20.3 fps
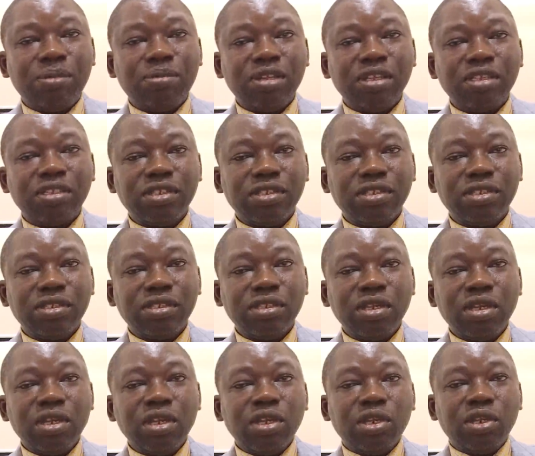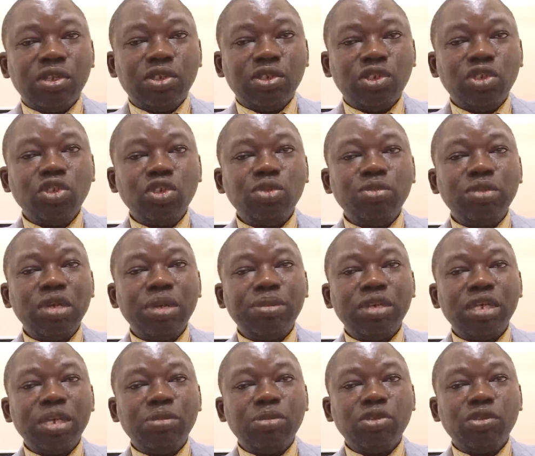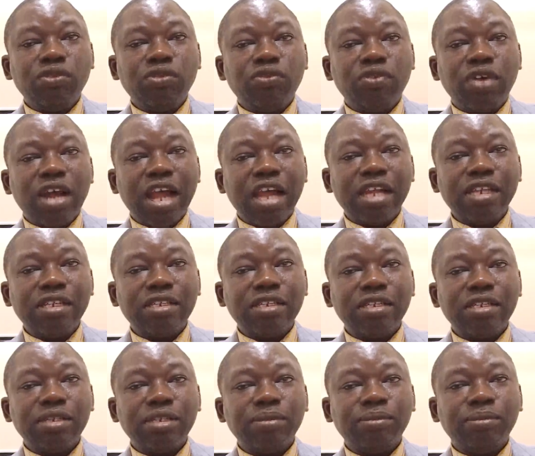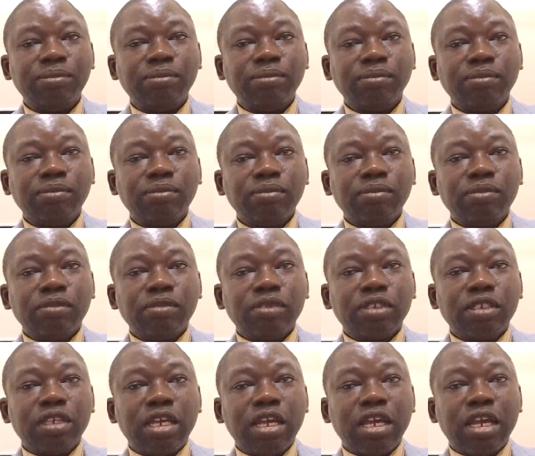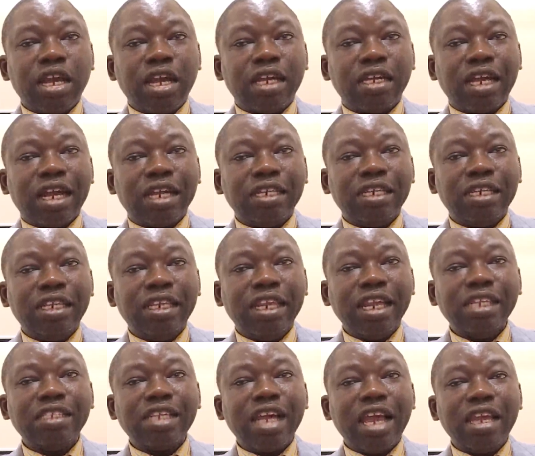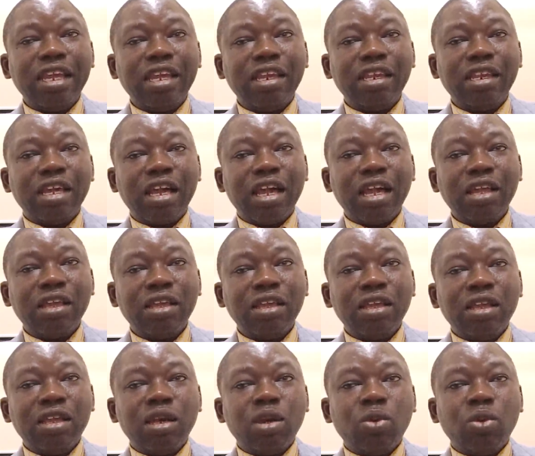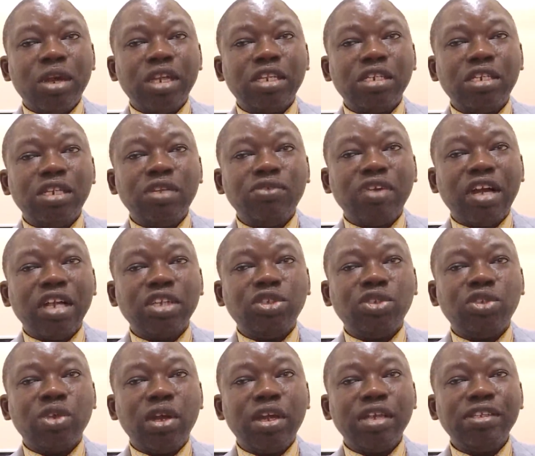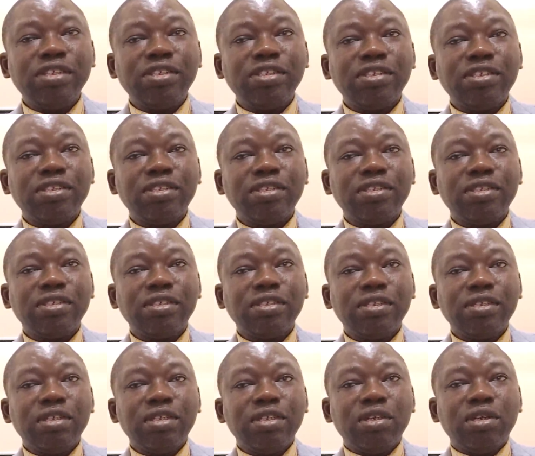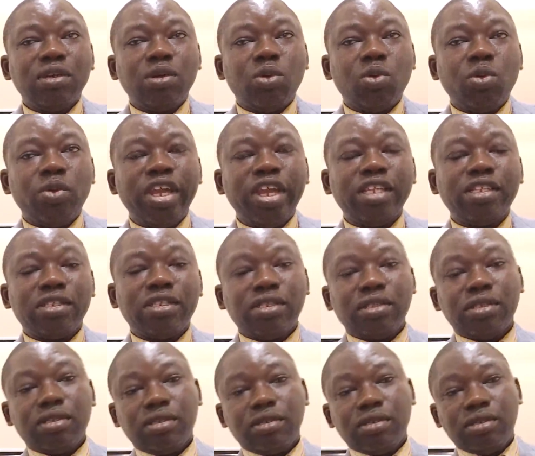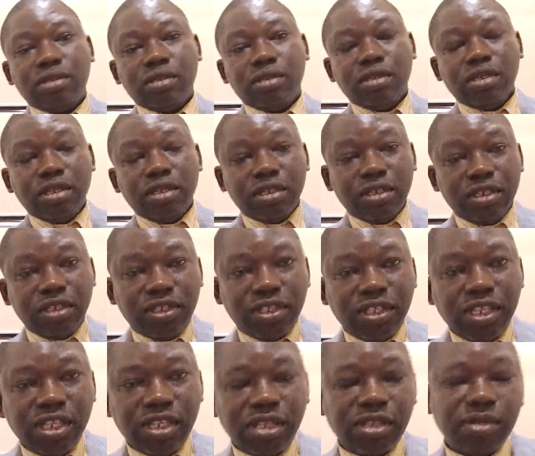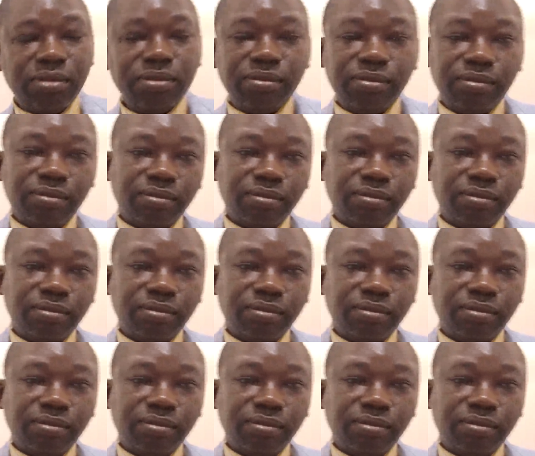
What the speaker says: I will see you in the next one. Before then, this video popping up by the side on this channel is the next you need to watch now. See you in the next one. Bye for now.